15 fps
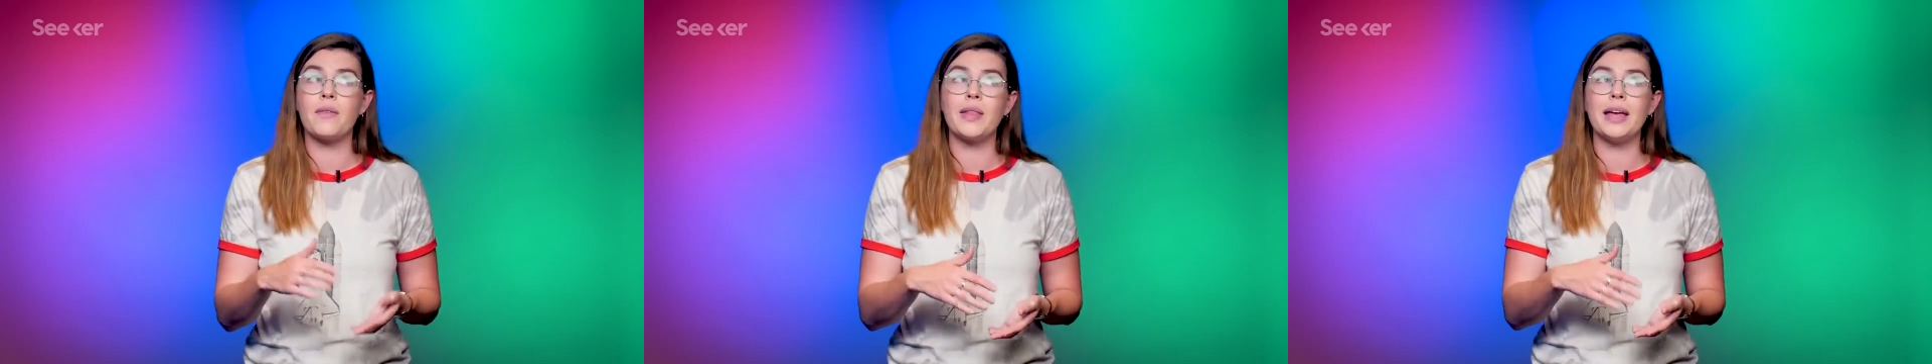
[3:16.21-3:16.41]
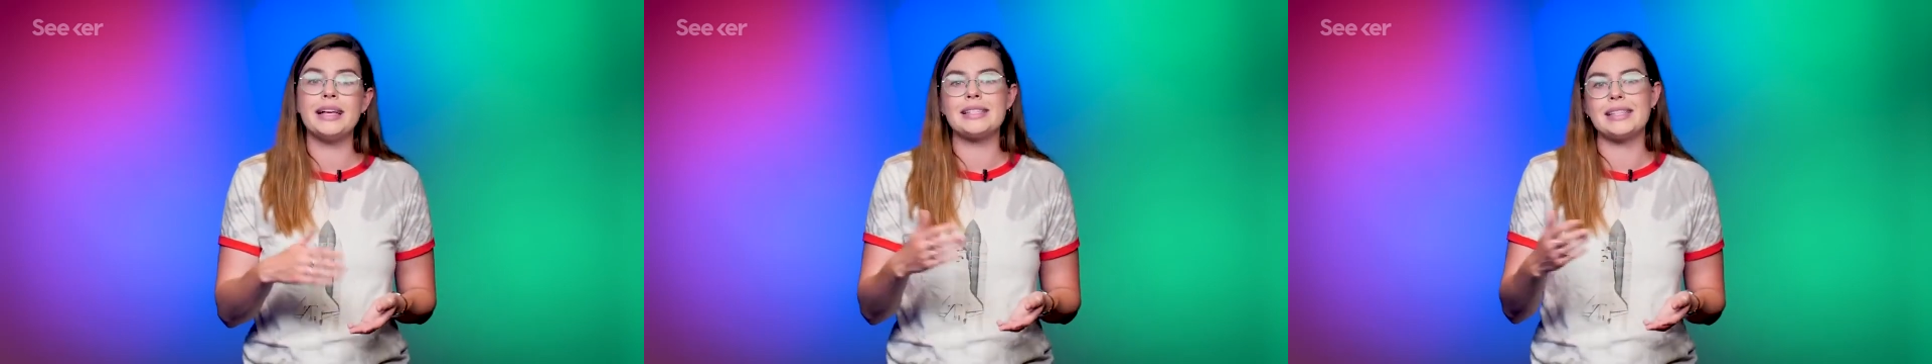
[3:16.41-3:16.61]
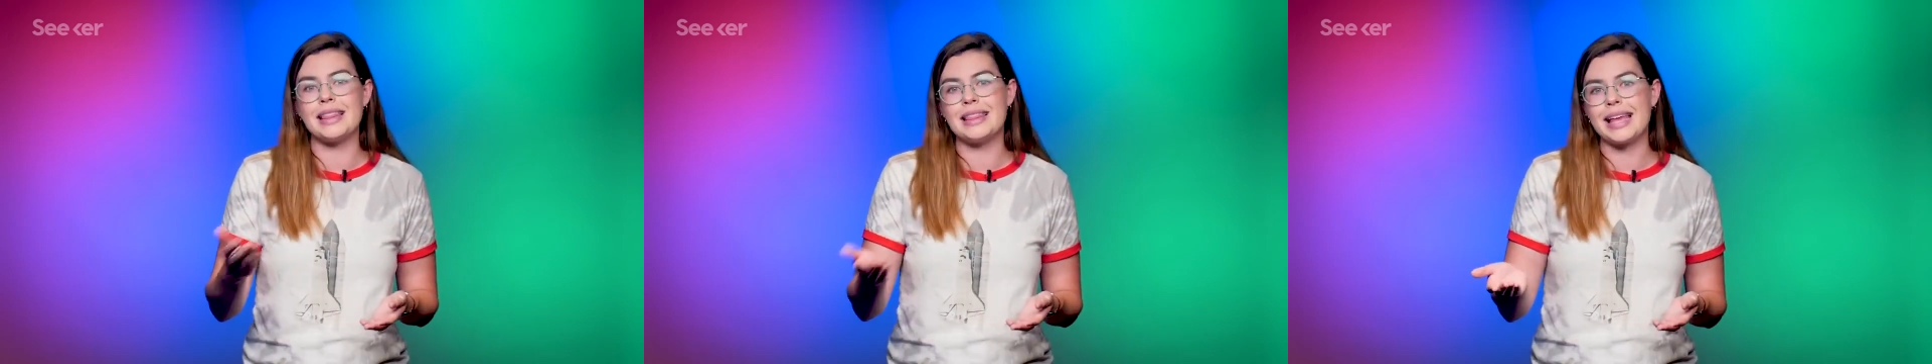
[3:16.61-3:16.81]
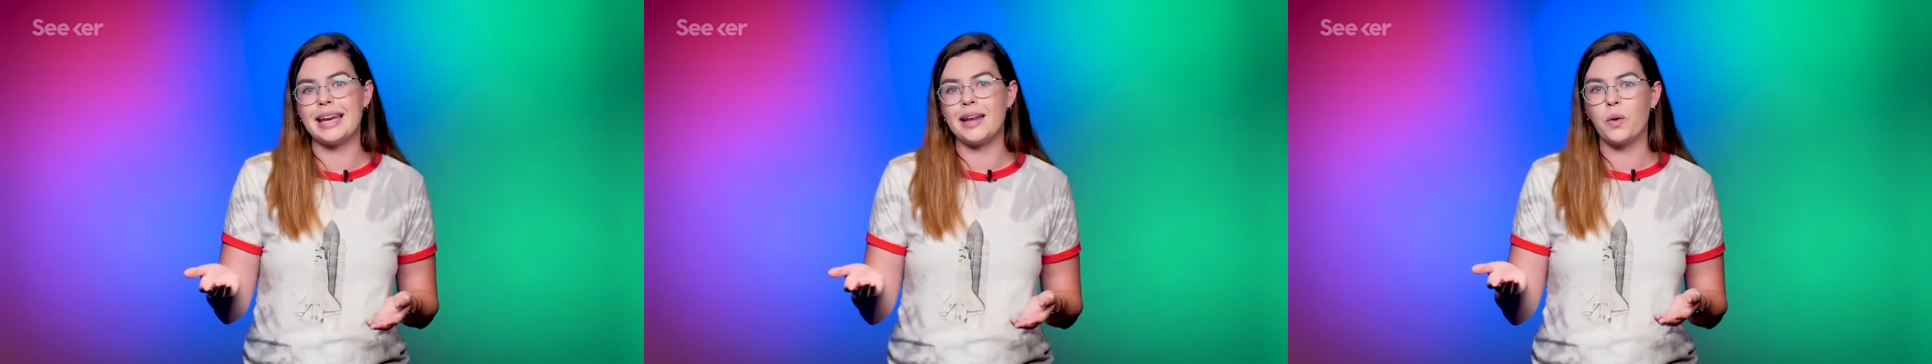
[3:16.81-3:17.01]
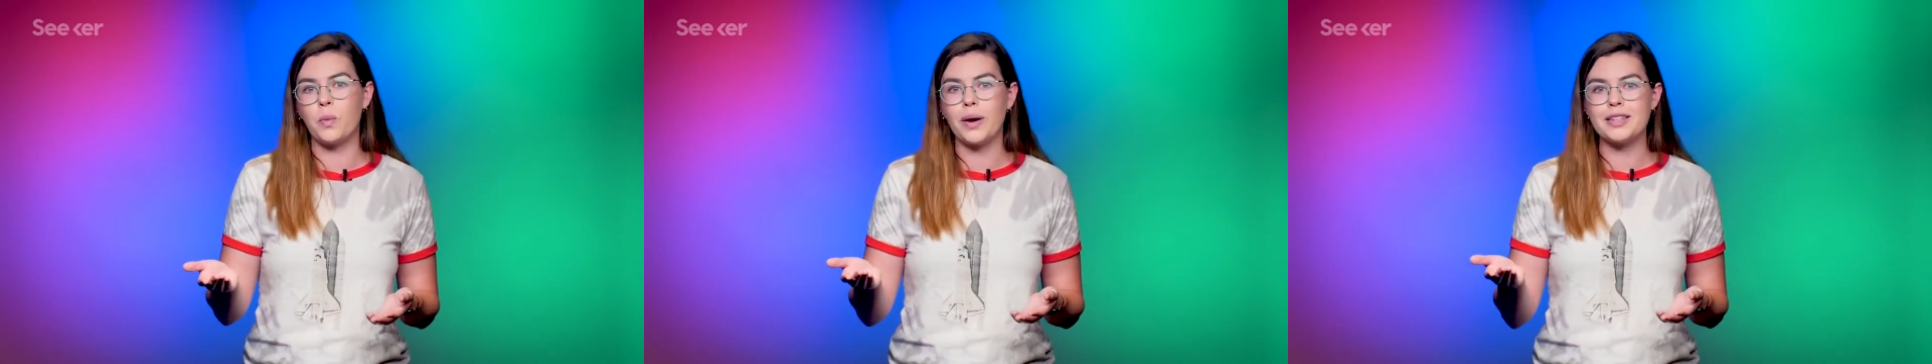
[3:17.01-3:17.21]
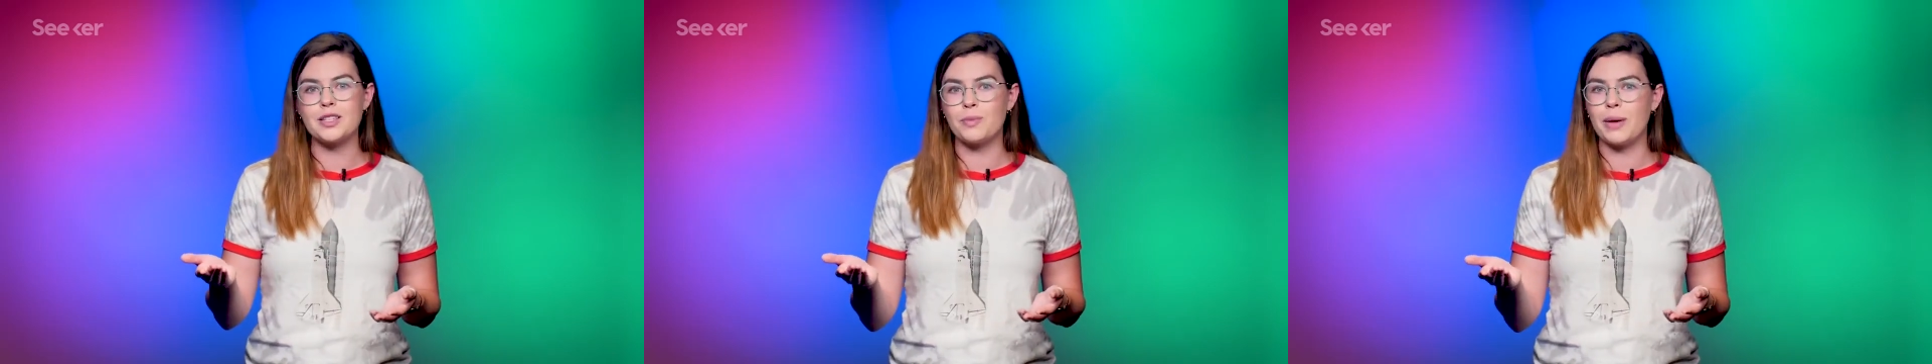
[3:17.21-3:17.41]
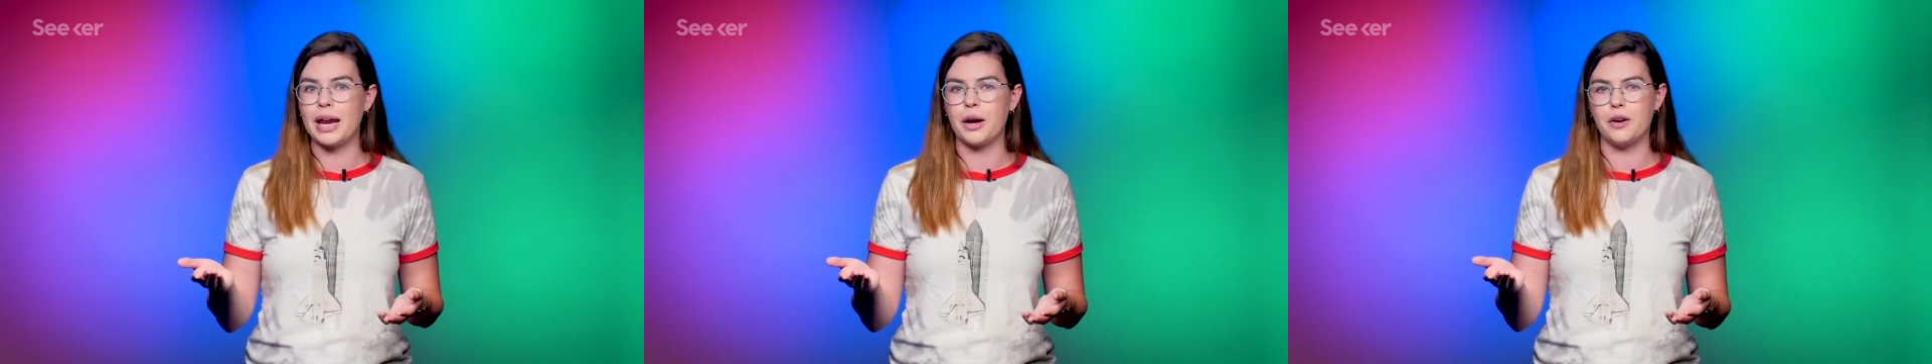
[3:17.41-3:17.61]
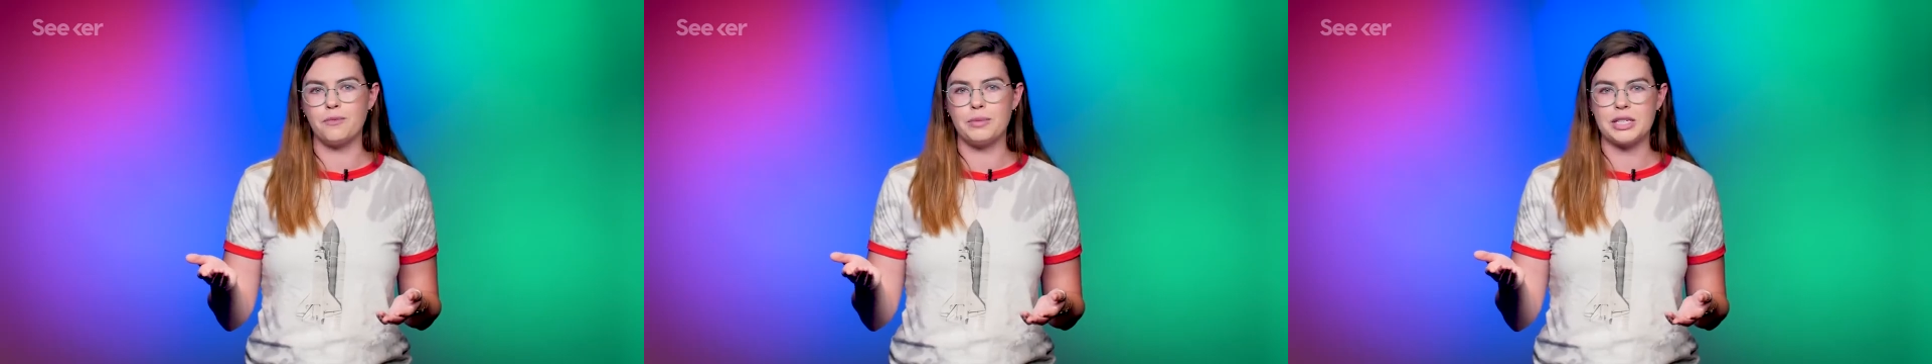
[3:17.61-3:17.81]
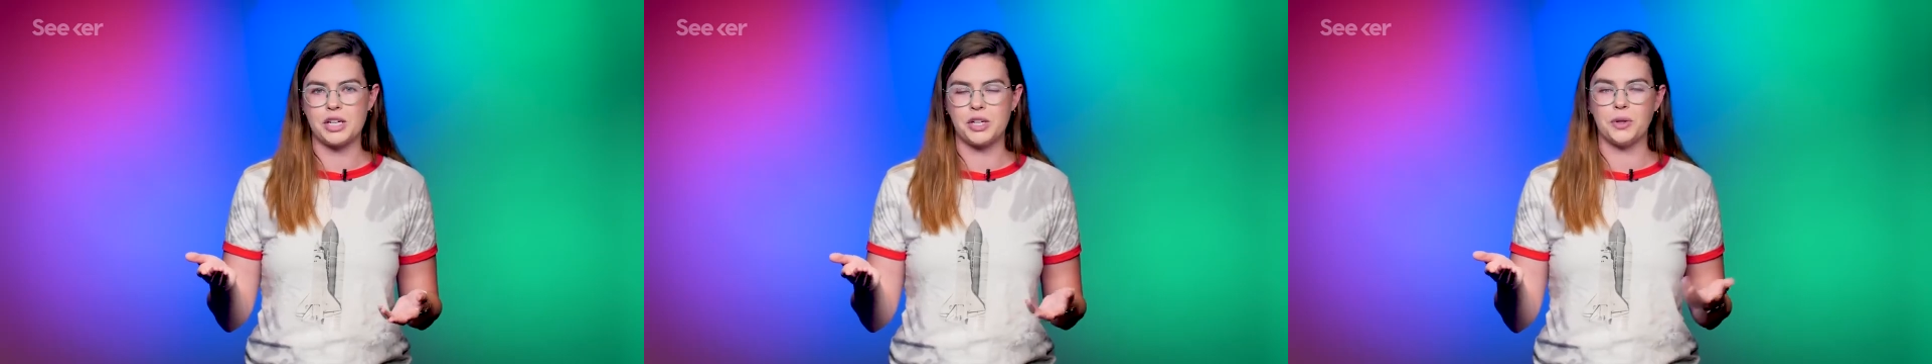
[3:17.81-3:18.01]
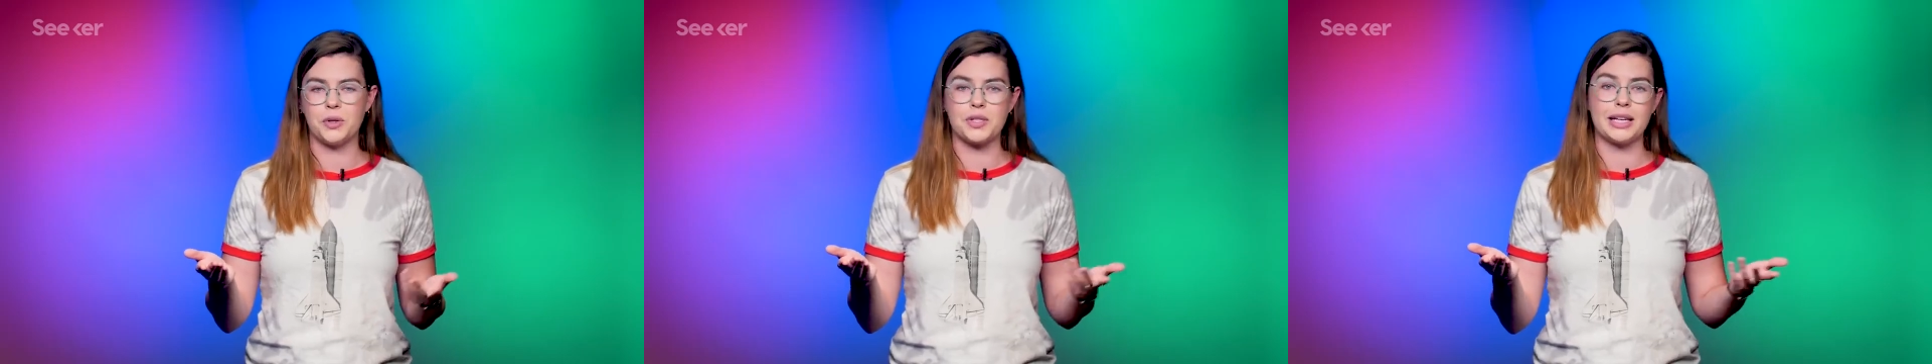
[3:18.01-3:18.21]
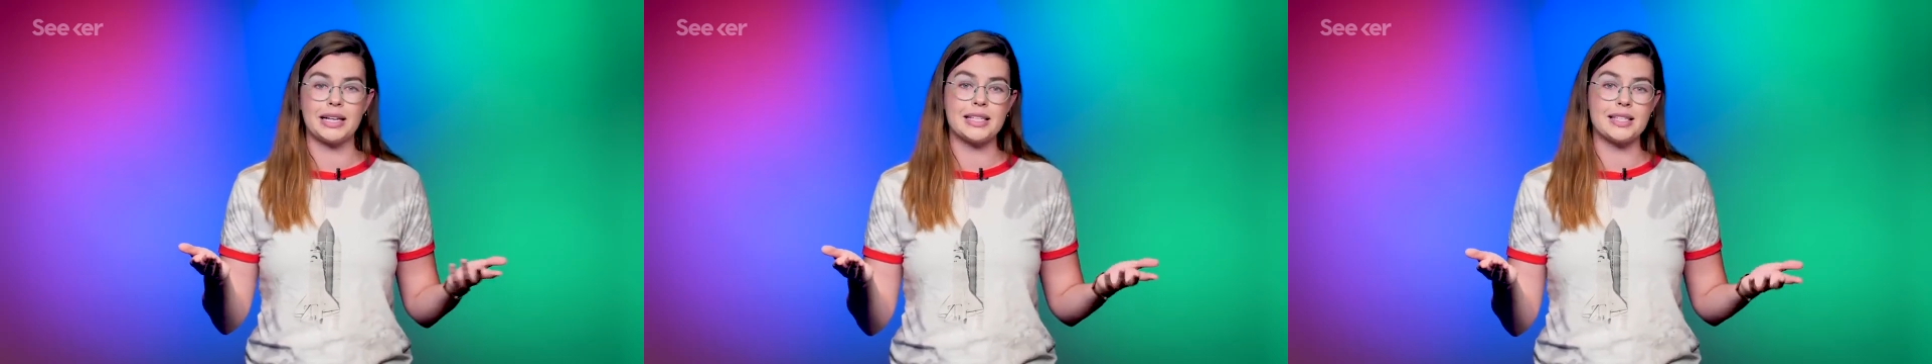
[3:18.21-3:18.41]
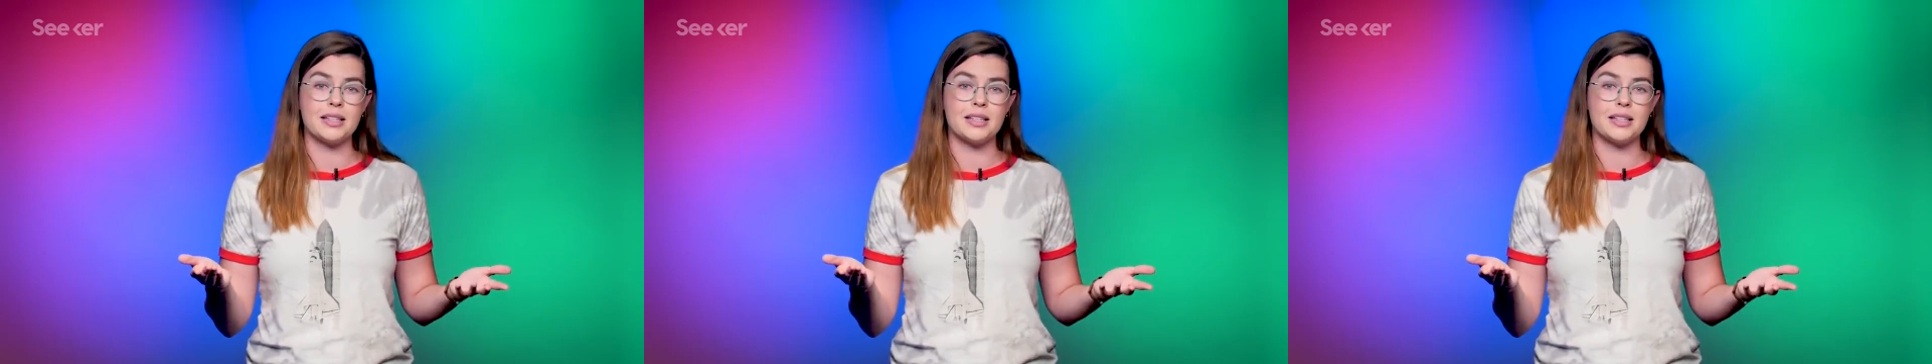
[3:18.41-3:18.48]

unlike synthetic ones made out of materials like